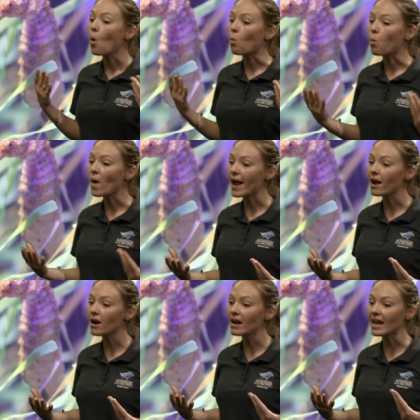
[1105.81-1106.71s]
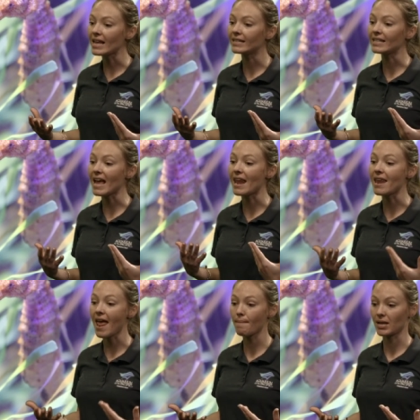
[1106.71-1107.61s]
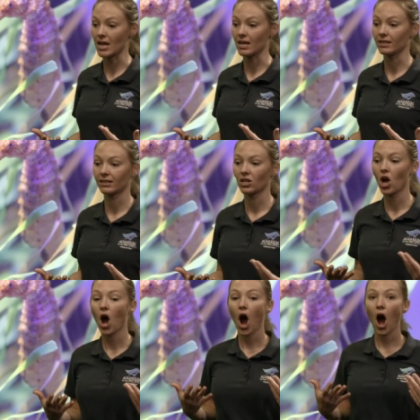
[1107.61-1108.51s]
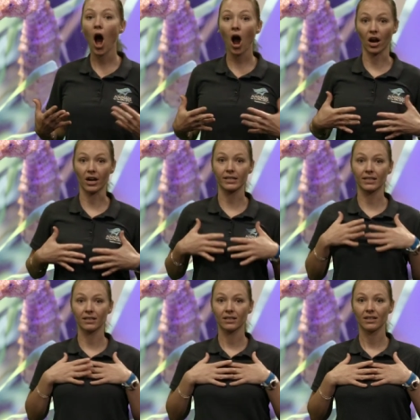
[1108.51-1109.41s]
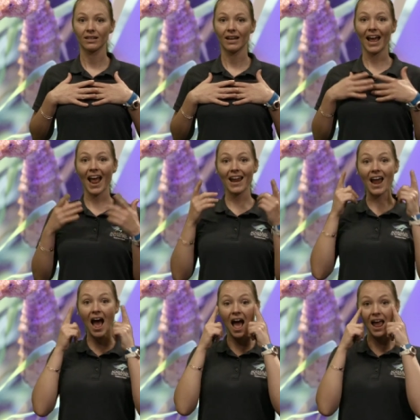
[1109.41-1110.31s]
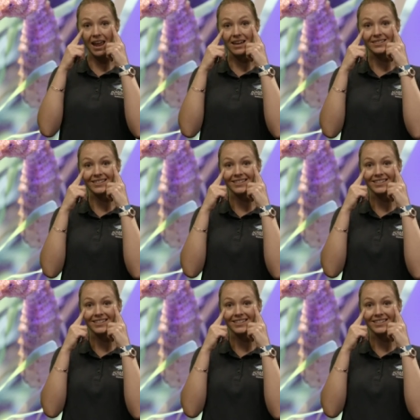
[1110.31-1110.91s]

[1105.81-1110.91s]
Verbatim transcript: Where is the anemone's heart and eyes?